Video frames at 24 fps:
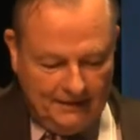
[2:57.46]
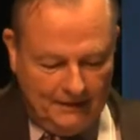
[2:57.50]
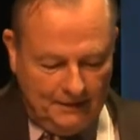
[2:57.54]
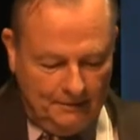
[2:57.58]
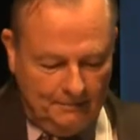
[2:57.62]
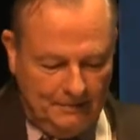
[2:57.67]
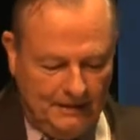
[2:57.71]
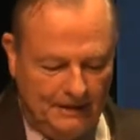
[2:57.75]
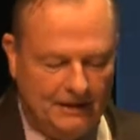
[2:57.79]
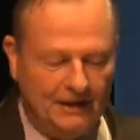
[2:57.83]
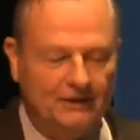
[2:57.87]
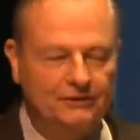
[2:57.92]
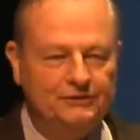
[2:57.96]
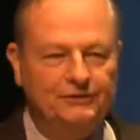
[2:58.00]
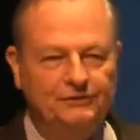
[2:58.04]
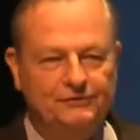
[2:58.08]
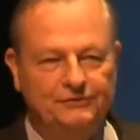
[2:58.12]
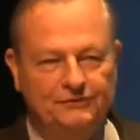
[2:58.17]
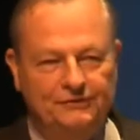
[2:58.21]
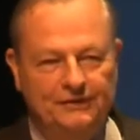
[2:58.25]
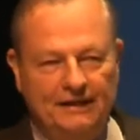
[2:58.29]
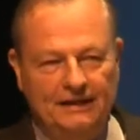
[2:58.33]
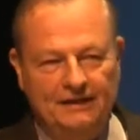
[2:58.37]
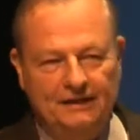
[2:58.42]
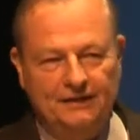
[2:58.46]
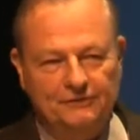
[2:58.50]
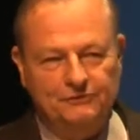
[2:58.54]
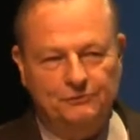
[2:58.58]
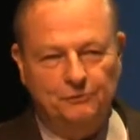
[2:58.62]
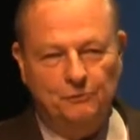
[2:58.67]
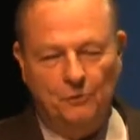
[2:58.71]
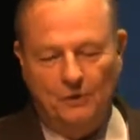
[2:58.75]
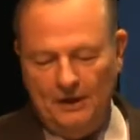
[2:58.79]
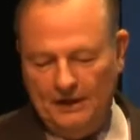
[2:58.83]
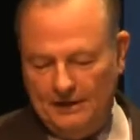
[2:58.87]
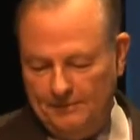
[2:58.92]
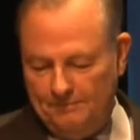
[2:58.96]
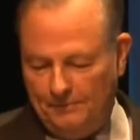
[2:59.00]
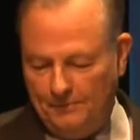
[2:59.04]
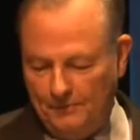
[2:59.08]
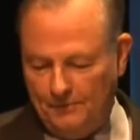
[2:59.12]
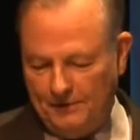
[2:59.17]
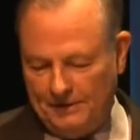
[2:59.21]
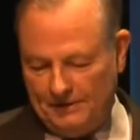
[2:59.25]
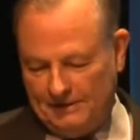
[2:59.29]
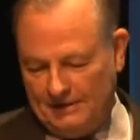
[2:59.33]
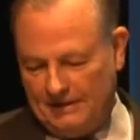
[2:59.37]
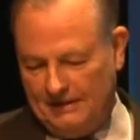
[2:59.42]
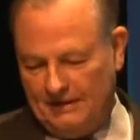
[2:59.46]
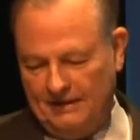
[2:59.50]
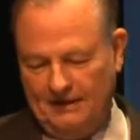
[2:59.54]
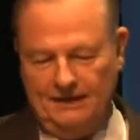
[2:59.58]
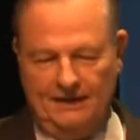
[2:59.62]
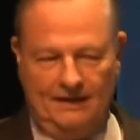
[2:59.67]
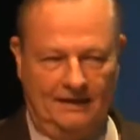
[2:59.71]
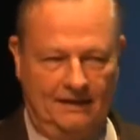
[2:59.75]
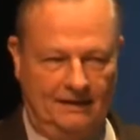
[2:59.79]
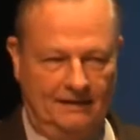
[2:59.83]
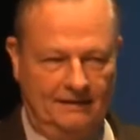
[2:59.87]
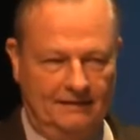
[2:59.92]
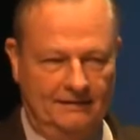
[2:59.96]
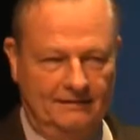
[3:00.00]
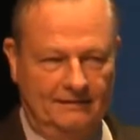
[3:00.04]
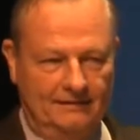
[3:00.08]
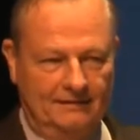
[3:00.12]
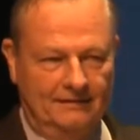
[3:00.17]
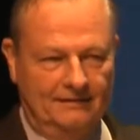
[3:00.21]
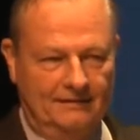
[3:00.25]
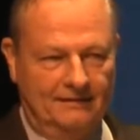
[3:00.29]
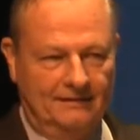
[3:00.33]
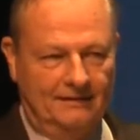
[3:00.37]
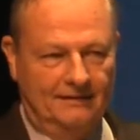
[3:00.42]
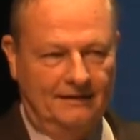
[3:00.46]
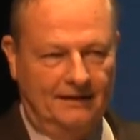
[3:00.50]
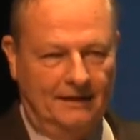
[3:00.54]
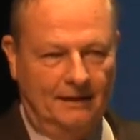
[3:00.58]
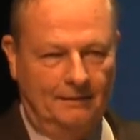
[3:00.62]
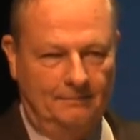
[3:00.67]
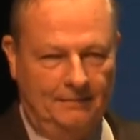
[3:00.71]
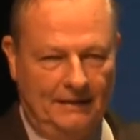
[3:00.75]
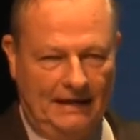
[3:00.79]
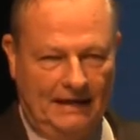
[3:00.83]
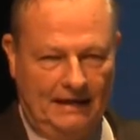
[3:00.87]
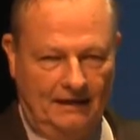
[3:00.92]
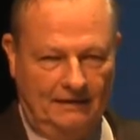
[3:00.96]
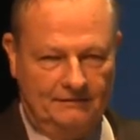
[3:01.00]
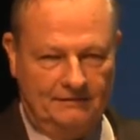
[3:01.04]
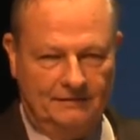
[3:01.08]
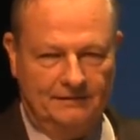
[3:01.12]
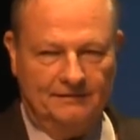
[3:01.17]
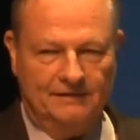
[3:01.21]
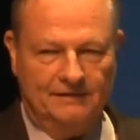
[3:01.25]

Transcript: because you see, there's one important thing about